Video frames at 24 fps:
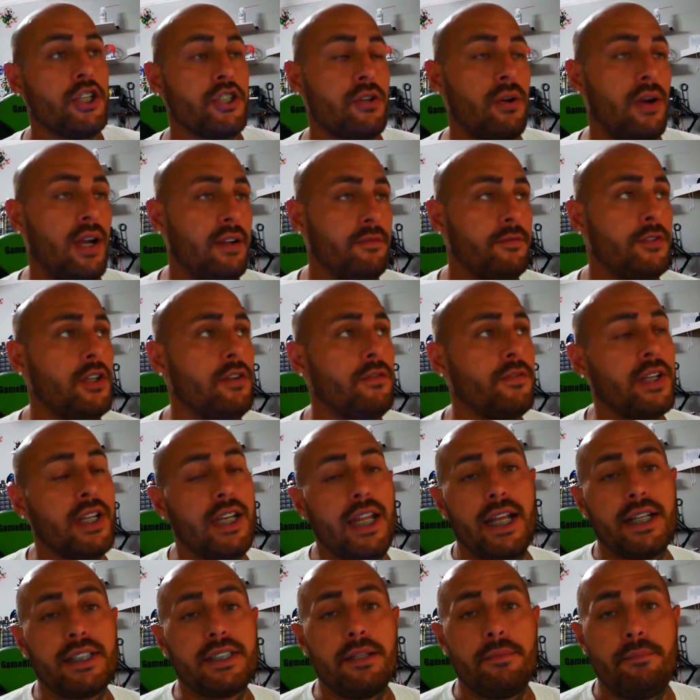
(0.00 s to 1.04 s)
So after you've
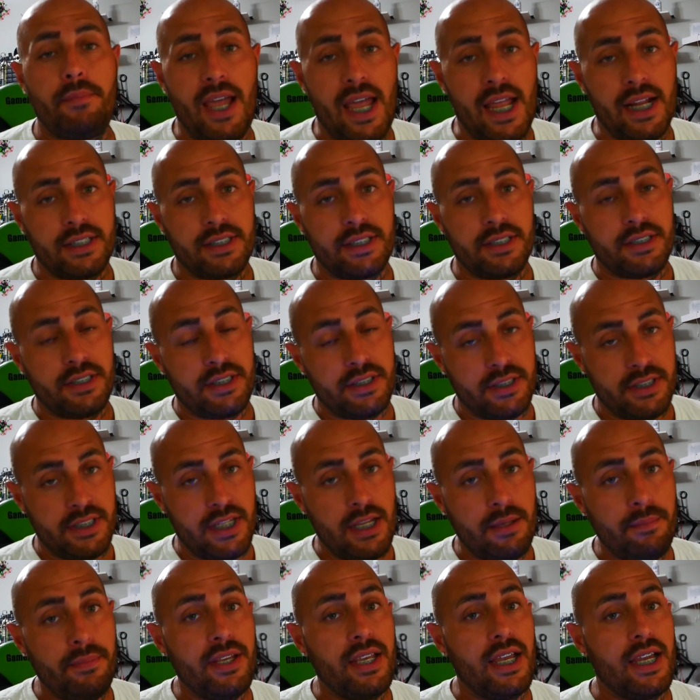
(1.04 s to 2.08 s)
connected back to
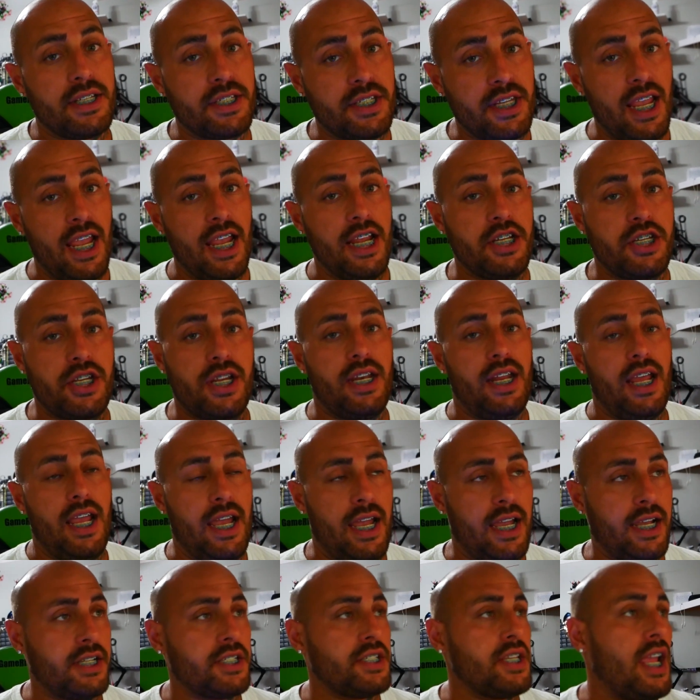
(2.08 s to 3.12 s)
T B S Agent
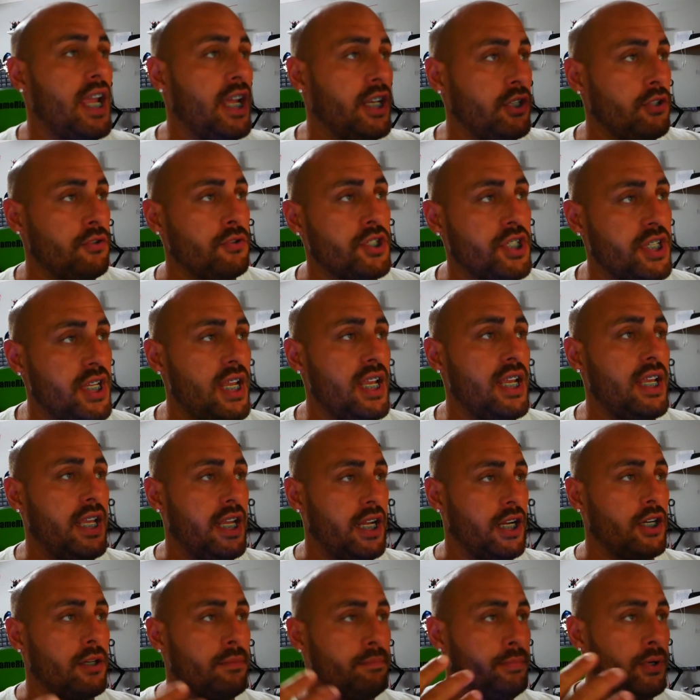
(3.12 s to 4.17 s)
X, and you see
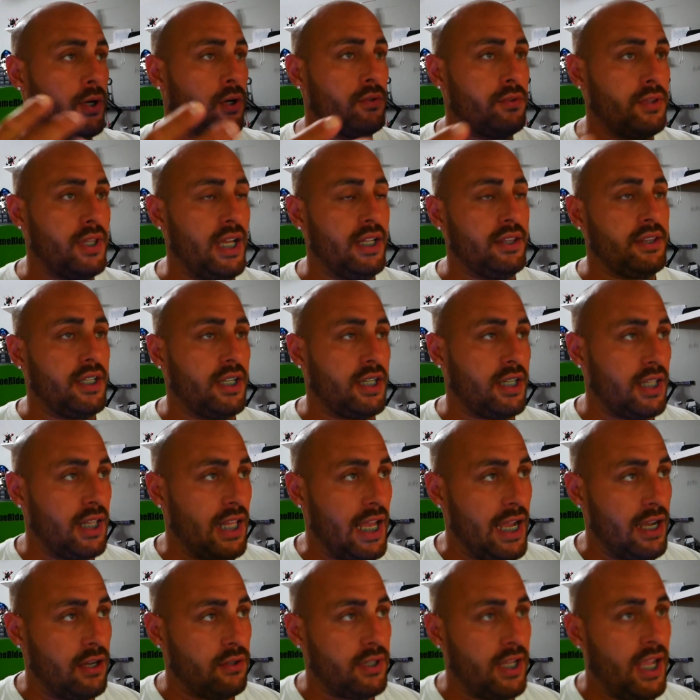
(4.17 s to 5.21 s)
here both that the
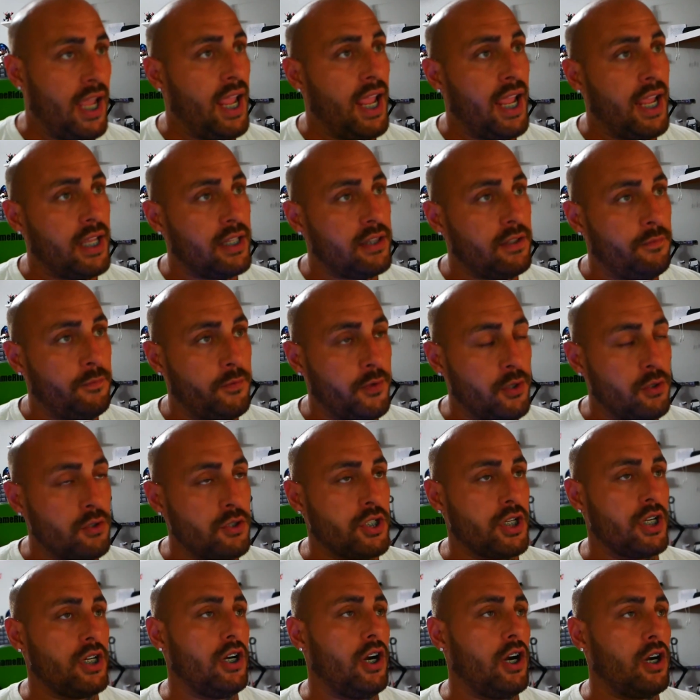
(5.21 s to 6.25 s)
Cloud and the
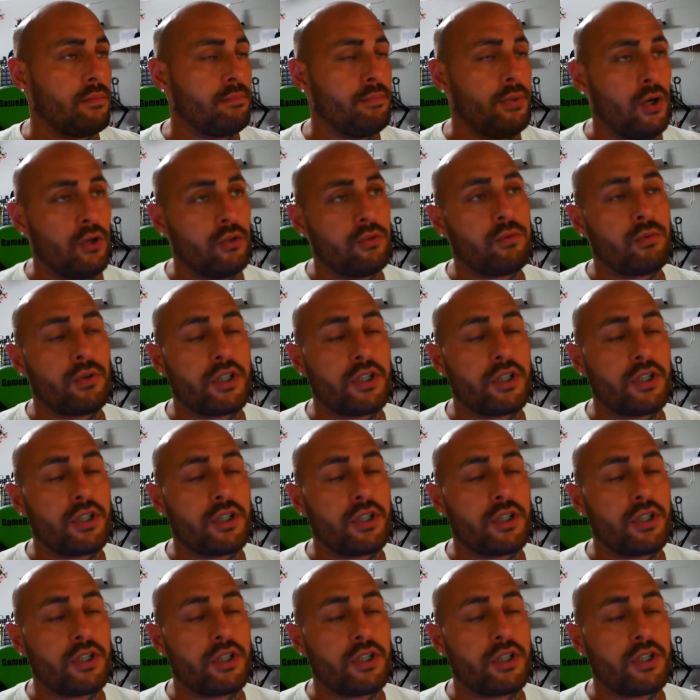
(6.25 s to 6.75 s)
Fusion are both